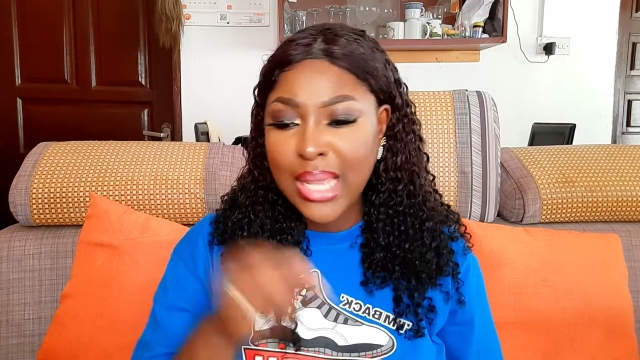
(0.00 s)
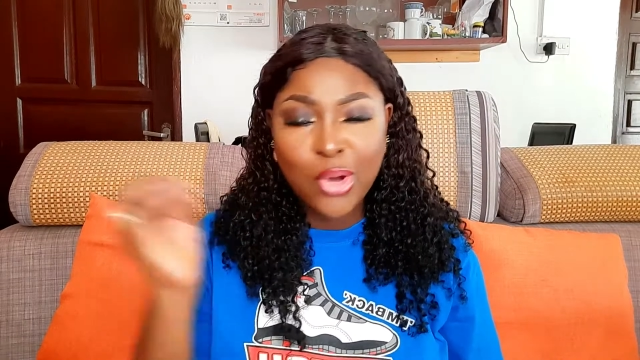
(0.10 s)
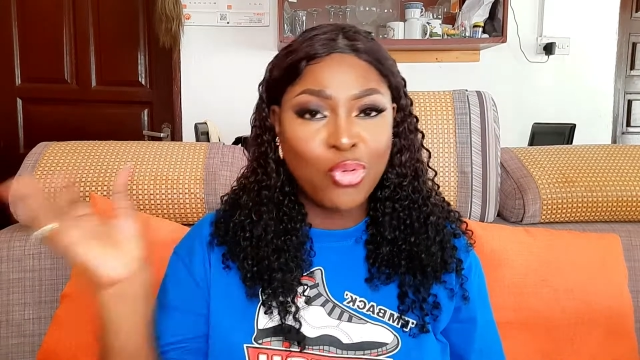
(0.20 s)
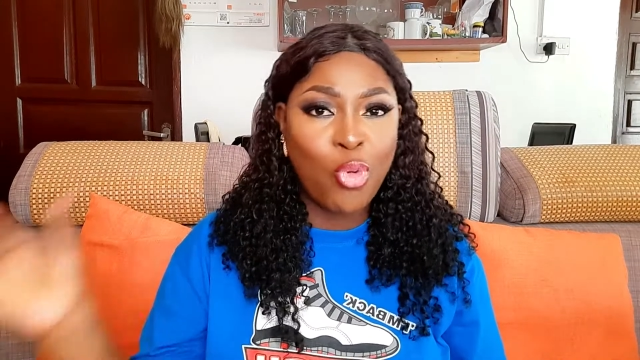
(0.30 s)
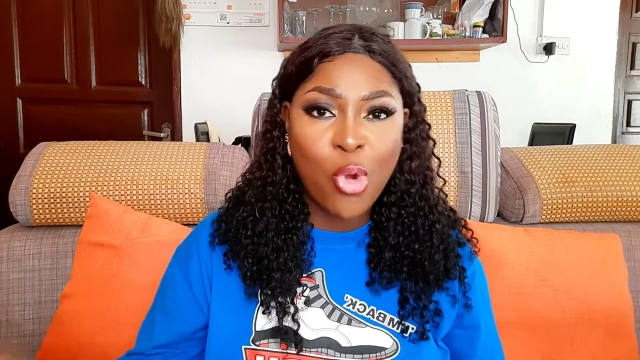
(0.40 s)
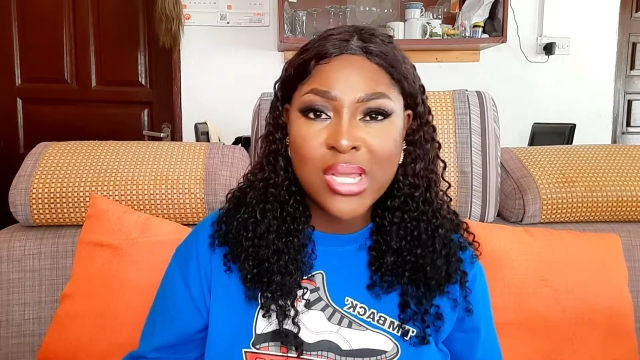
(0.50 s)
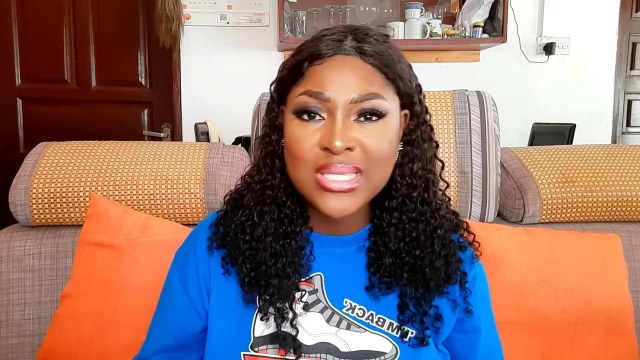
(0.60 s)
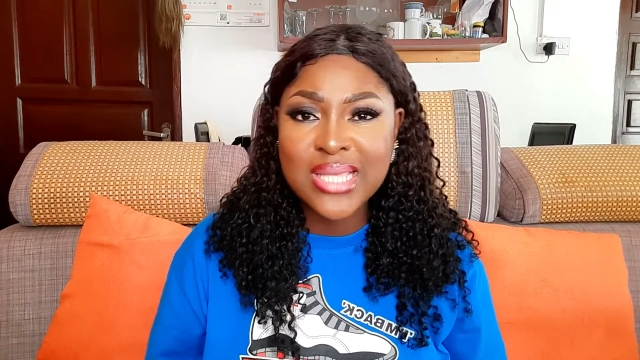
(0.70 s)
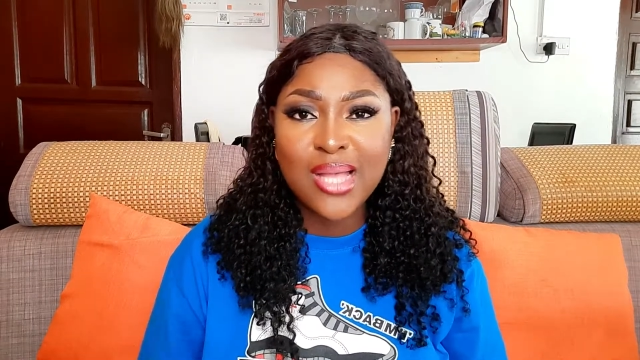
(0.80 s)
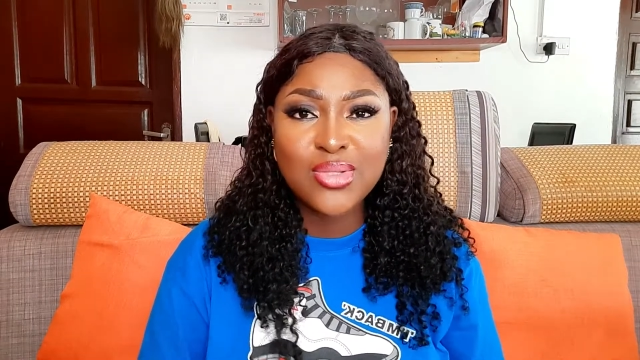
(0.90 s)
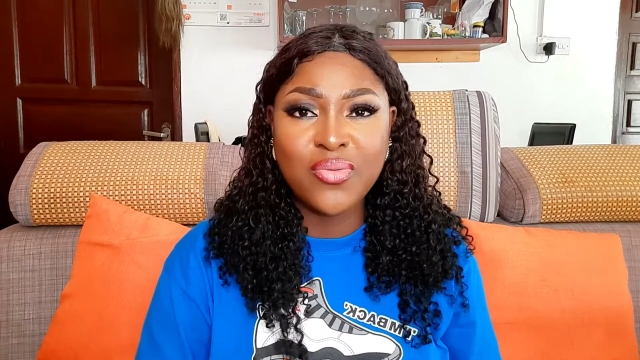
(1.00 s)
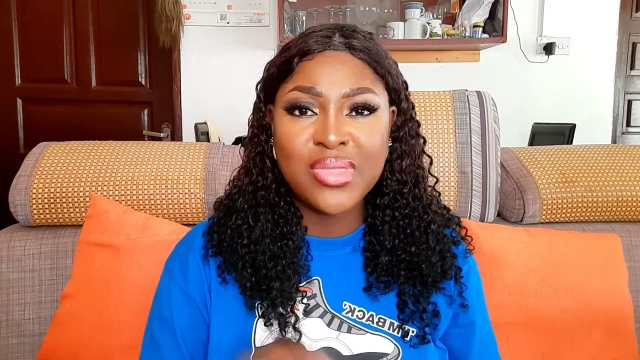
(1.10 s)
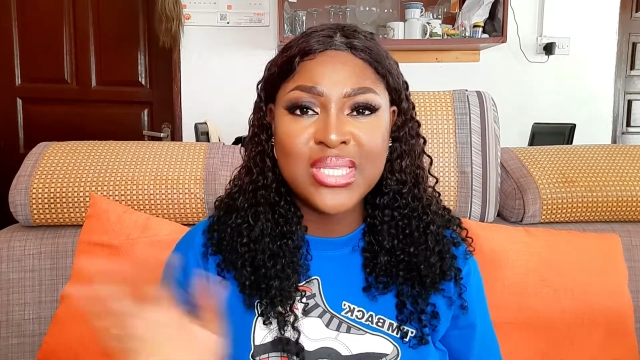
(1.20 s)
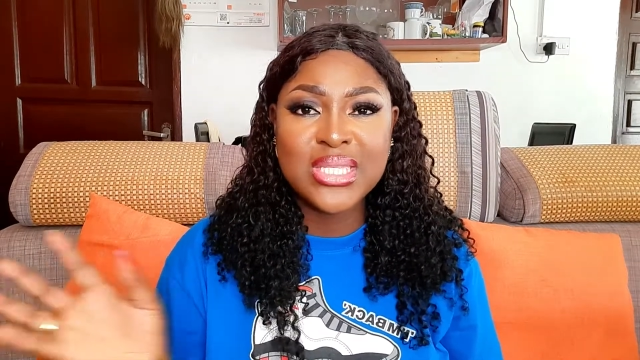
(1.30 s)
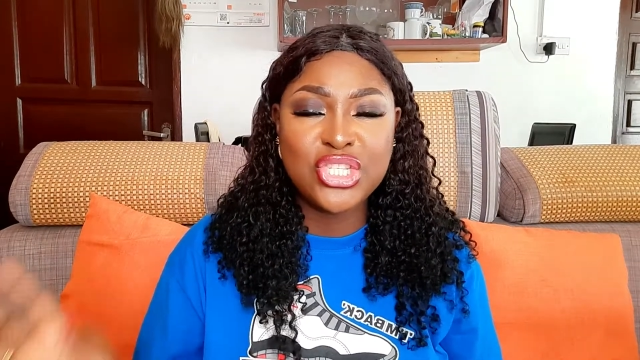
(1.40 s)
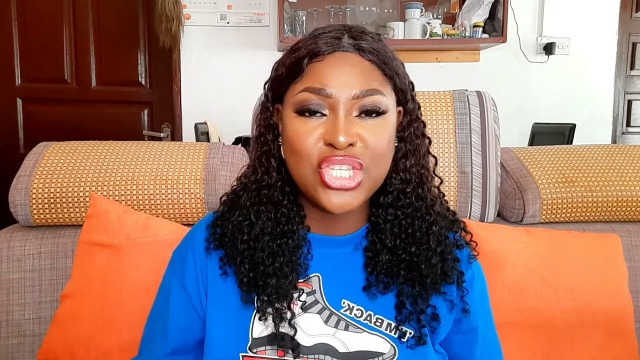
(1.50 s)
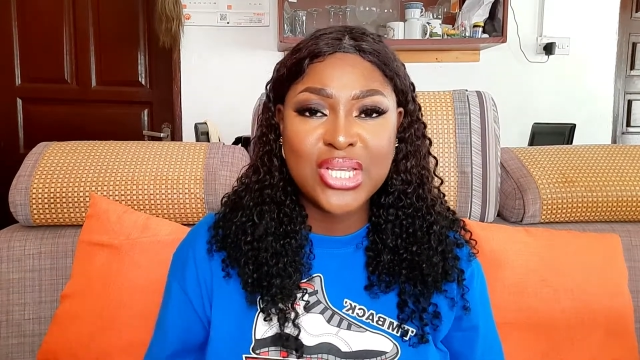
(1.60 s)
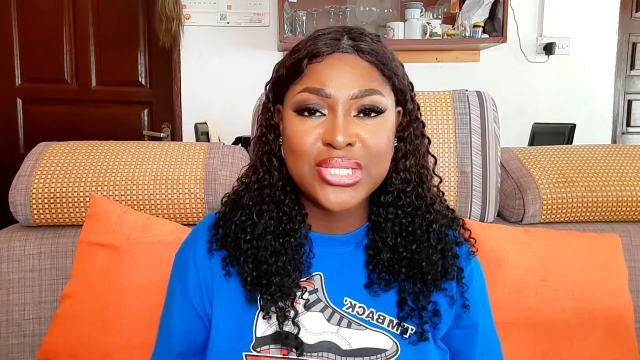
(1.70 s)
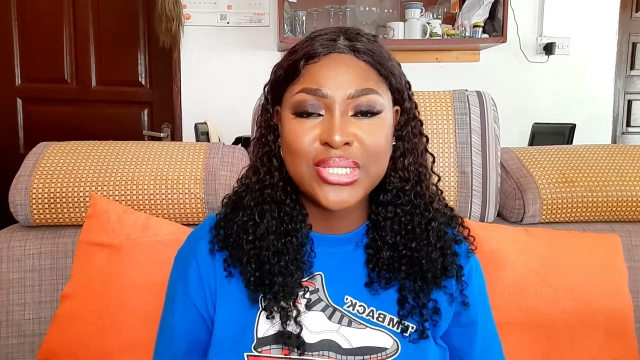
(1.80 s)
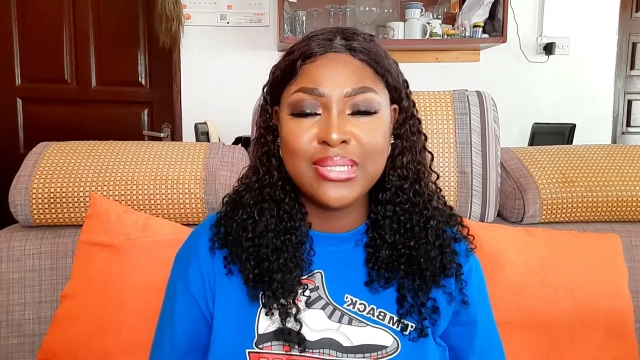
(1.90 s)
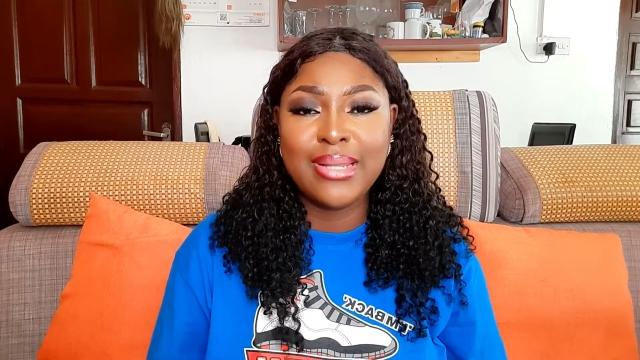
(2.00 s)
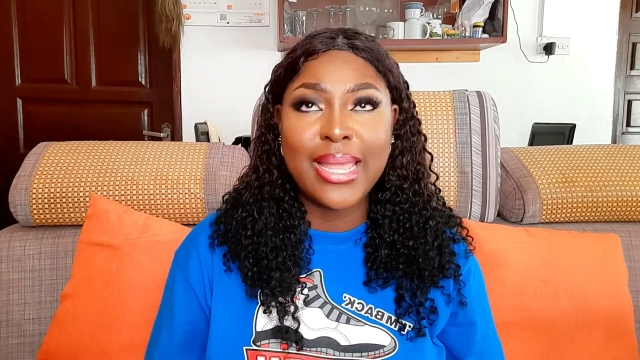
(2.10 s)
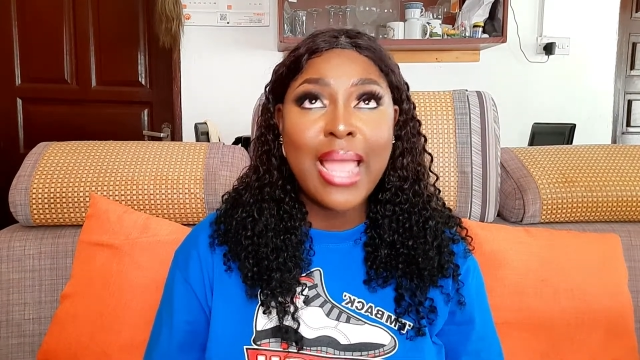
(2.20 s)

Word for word: noise out of this injection like,